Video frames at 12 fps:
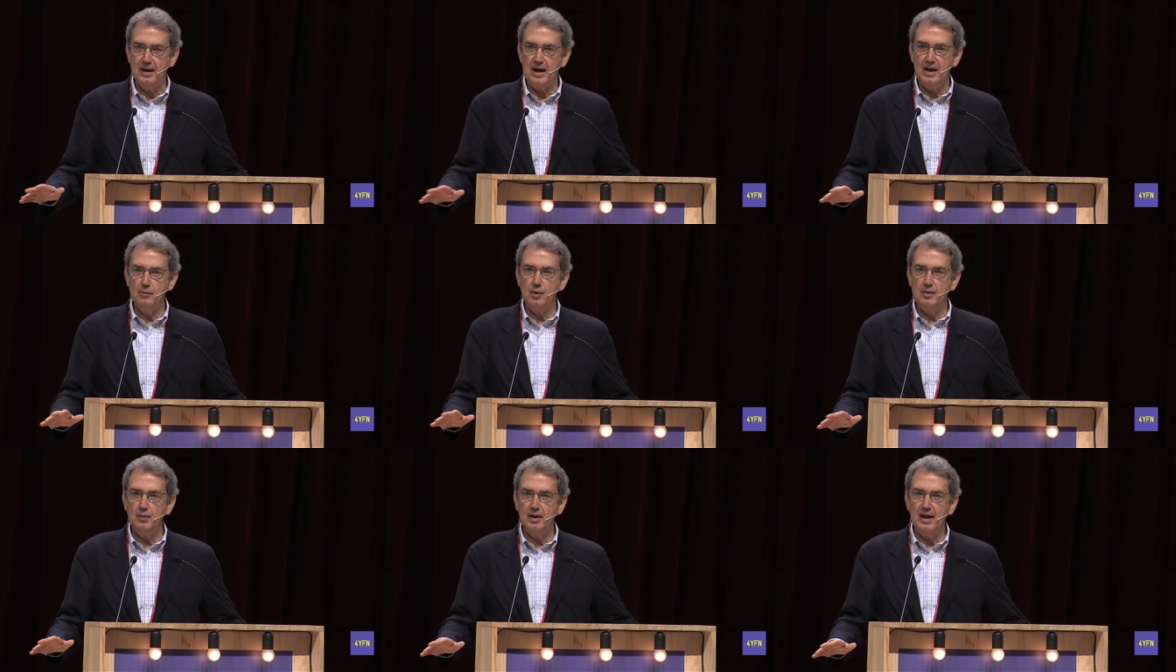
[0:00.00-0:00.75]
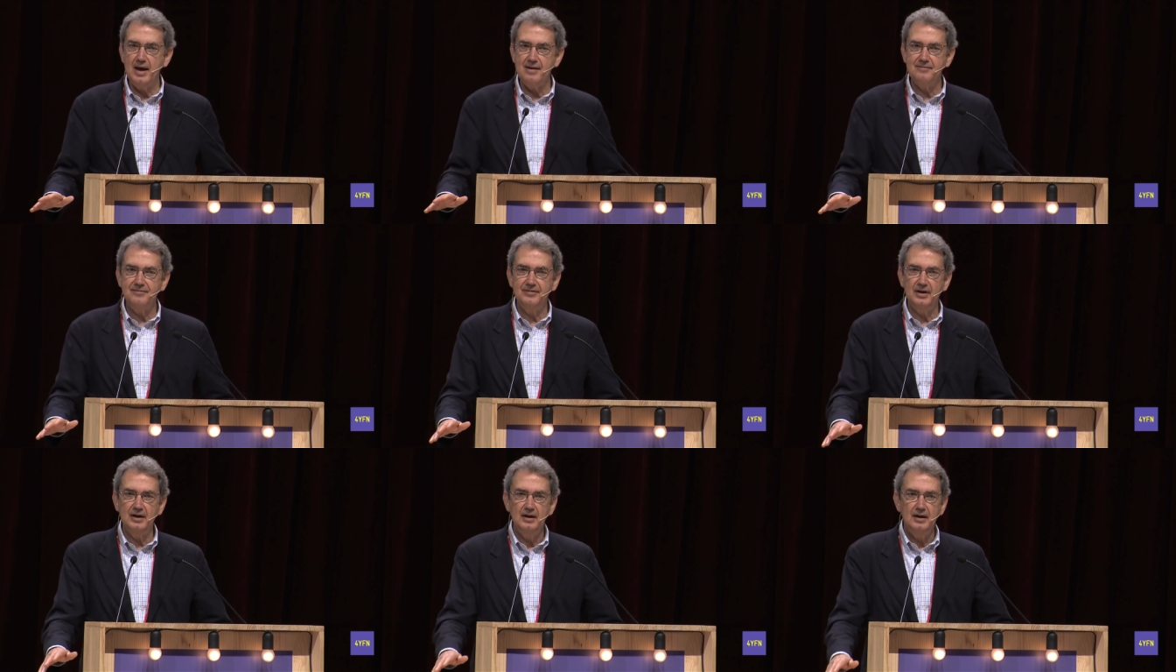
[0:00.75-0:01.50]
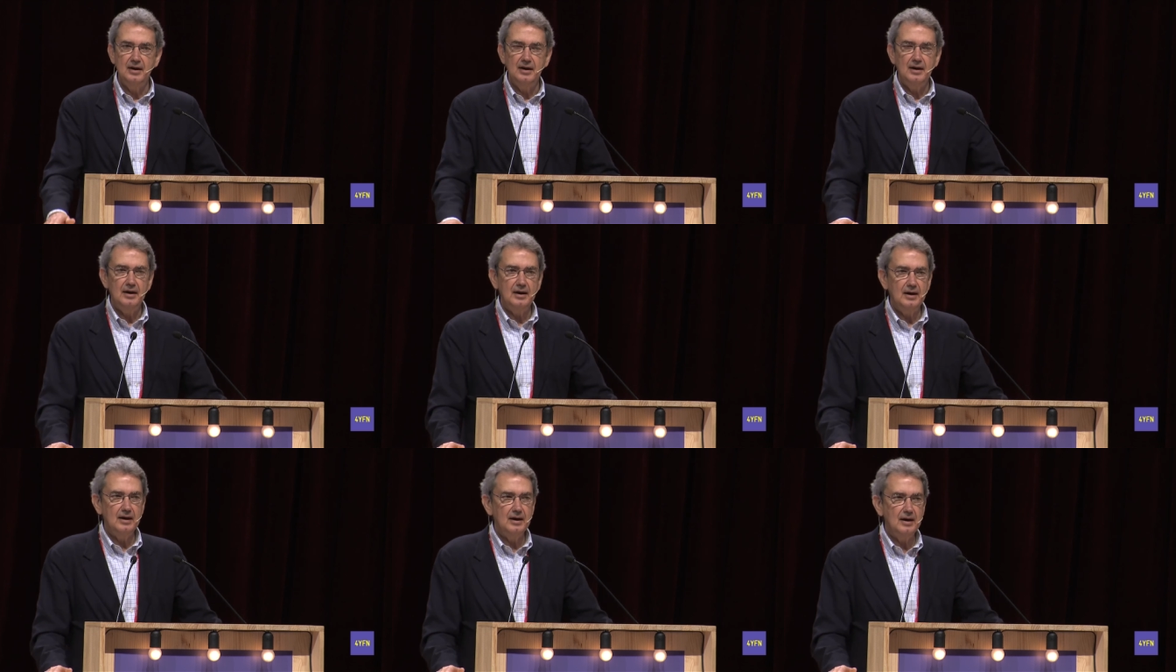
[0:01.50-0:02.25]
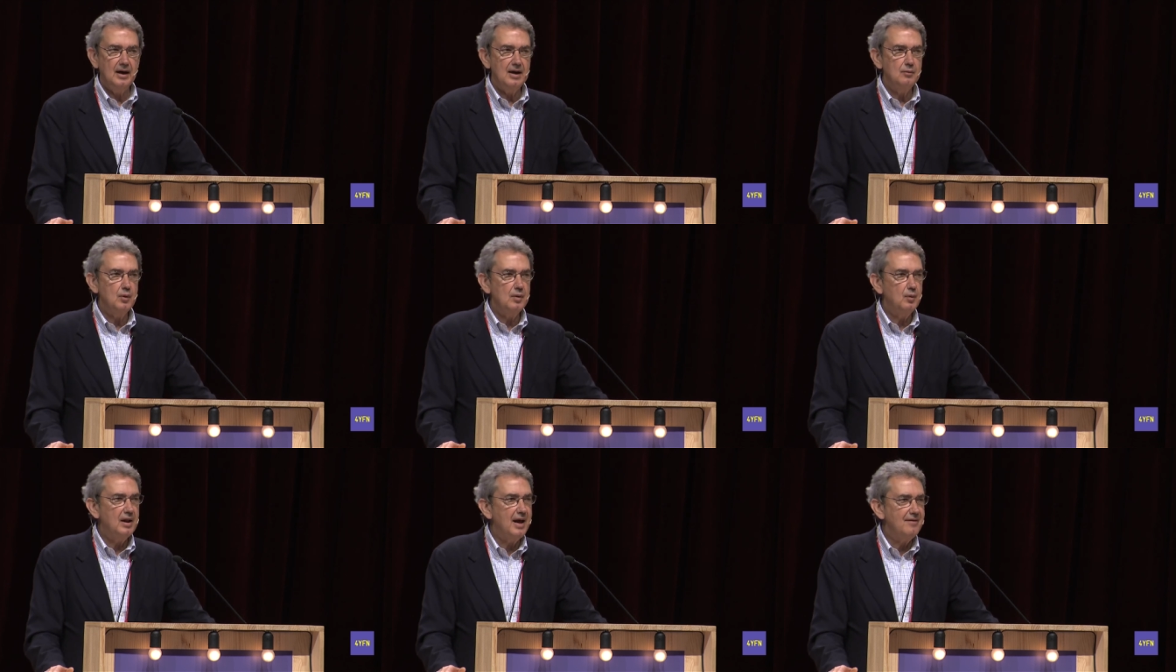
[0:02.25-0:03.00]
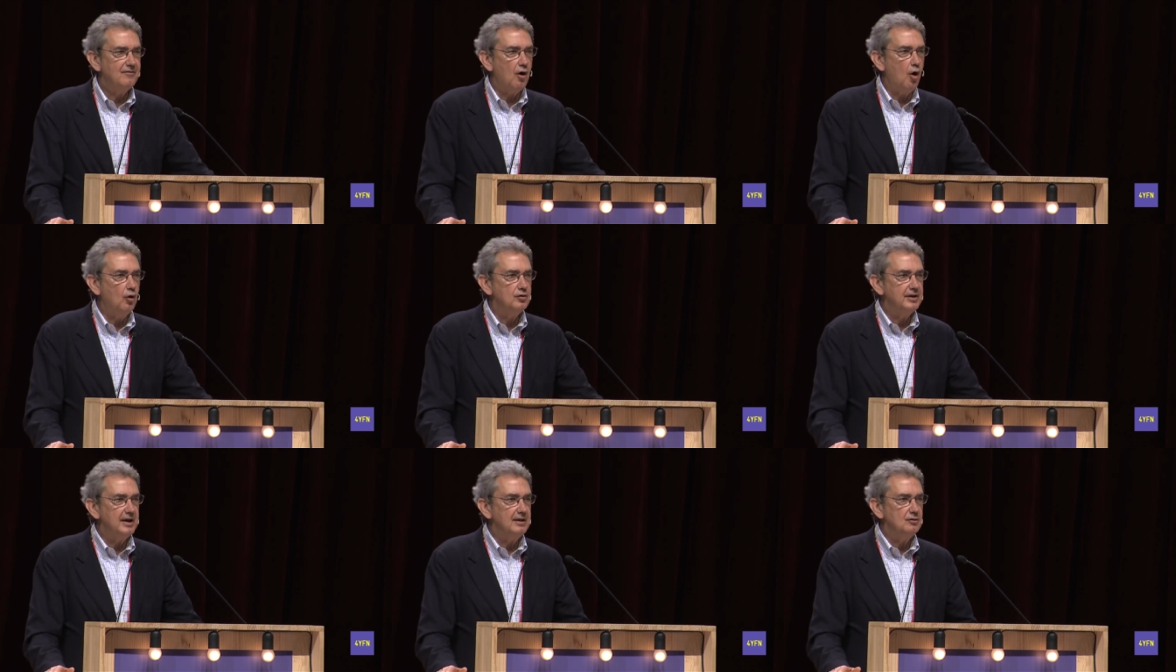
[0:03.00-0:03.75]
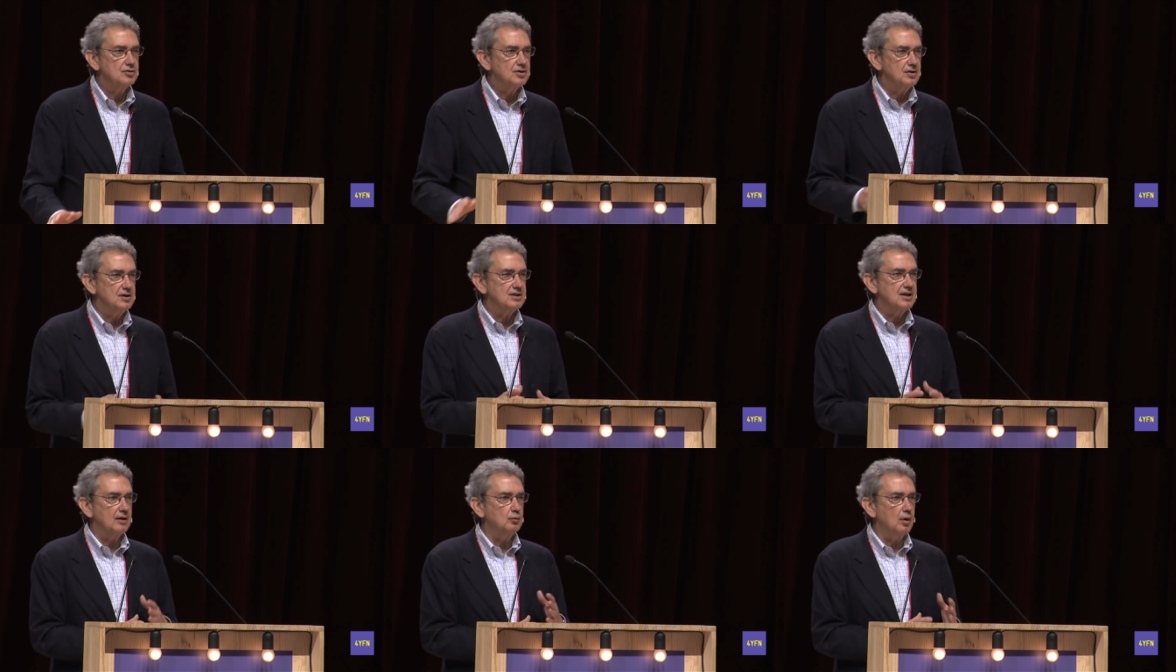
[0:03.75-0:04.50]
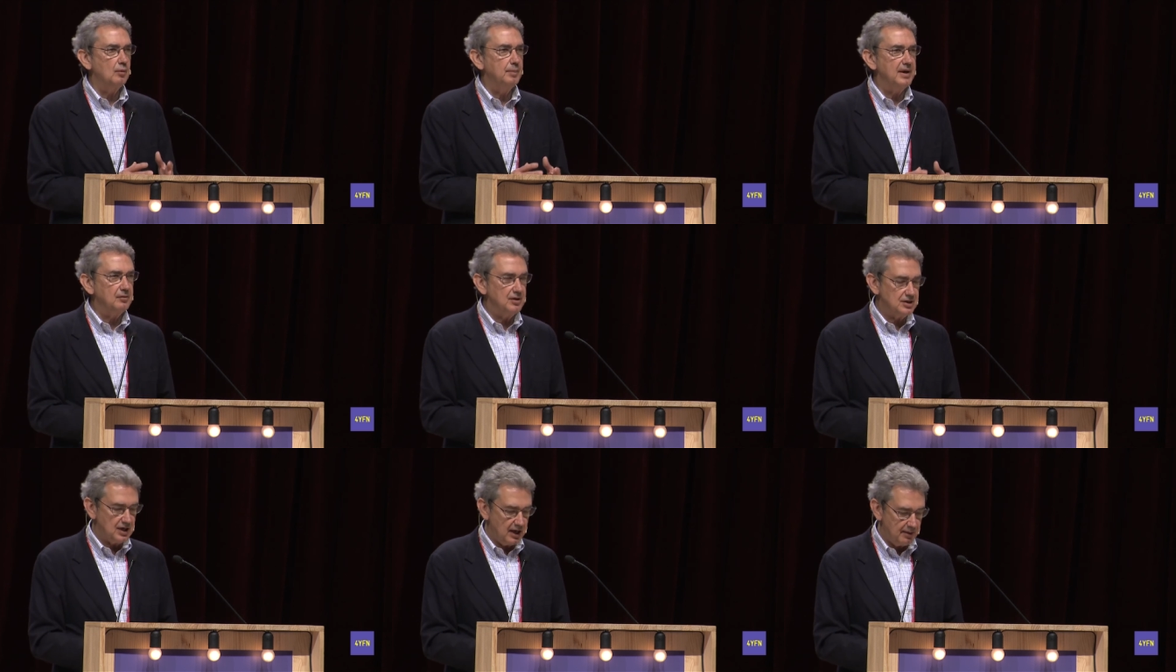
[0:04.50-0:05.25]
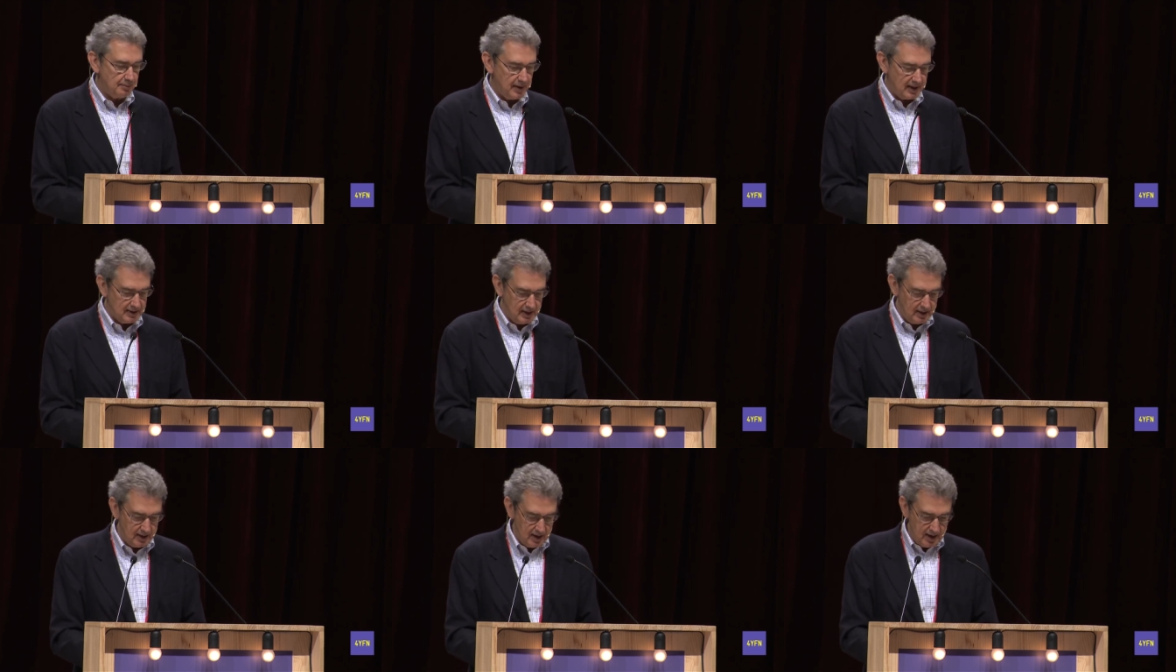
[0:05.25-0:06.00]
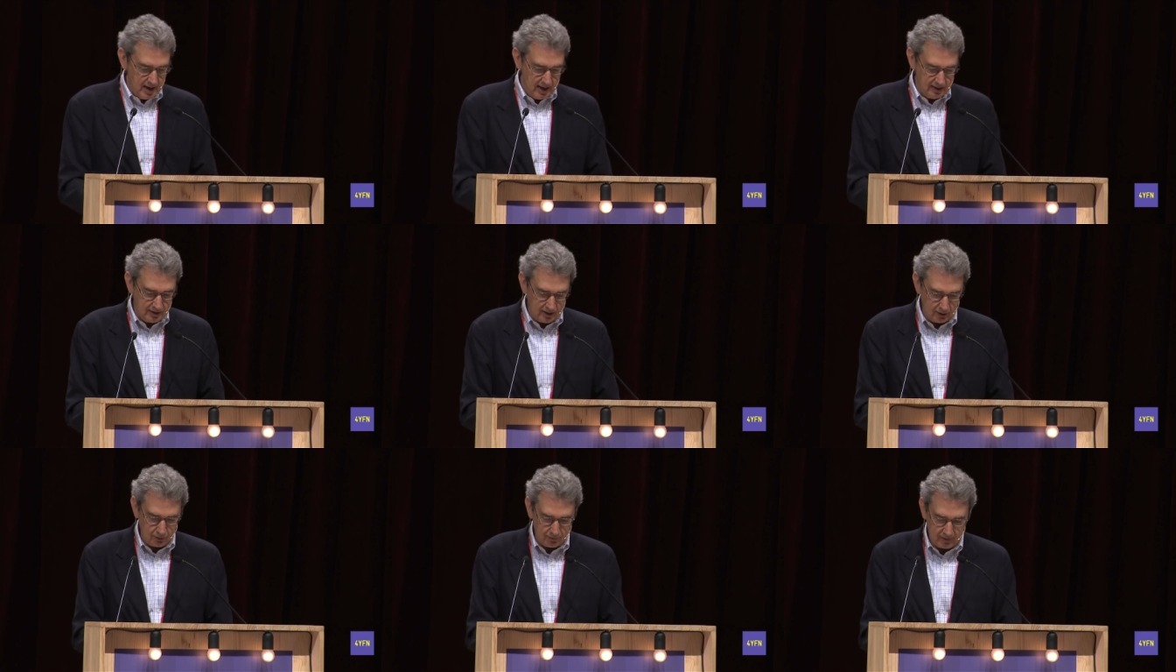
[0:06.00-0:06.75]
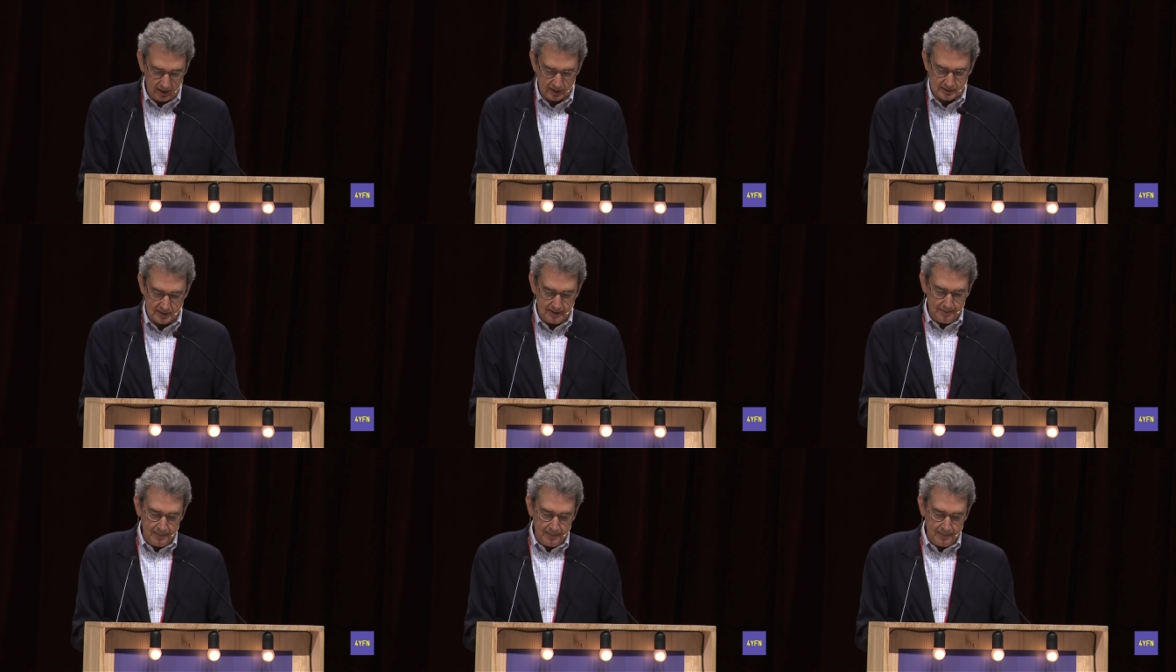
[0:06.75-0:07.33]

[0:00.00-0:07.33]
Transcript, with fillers: and we will have uh, uh, and we will have all the industries that will be reshaped by the Internet of Things.